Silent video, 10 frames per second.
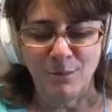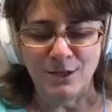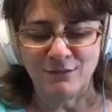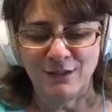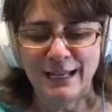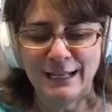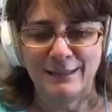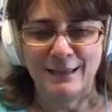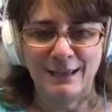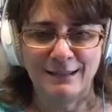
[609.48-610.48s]
much of
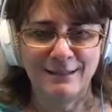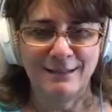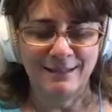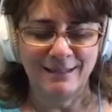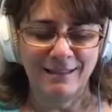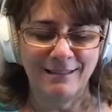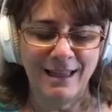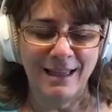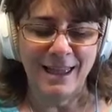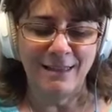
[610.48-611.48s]
anything. Uh,
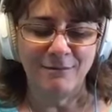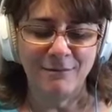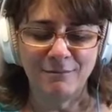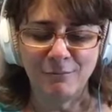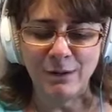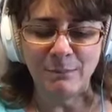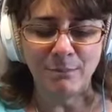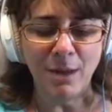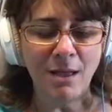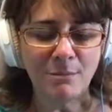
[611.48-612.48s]
I had
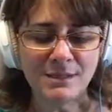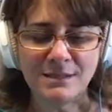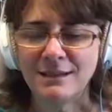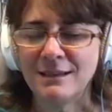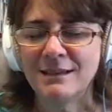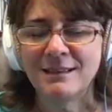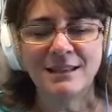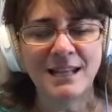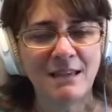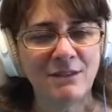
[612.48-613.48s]
moms
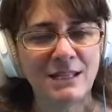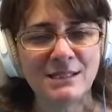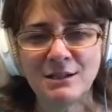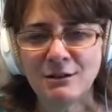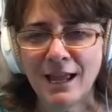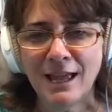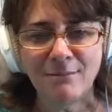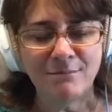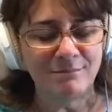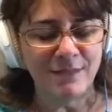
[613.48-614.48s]
that have kids in their
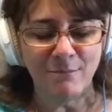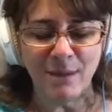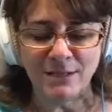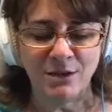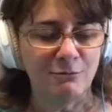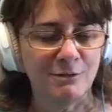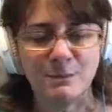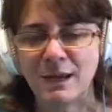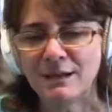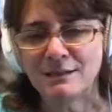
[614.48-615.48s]
lap have my total
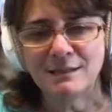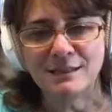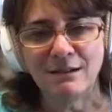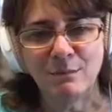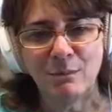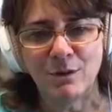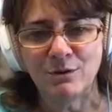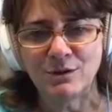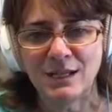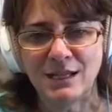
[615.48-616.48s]
respect because I oh, remember
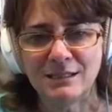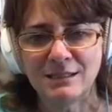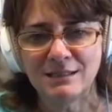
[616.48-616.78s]
those too. days.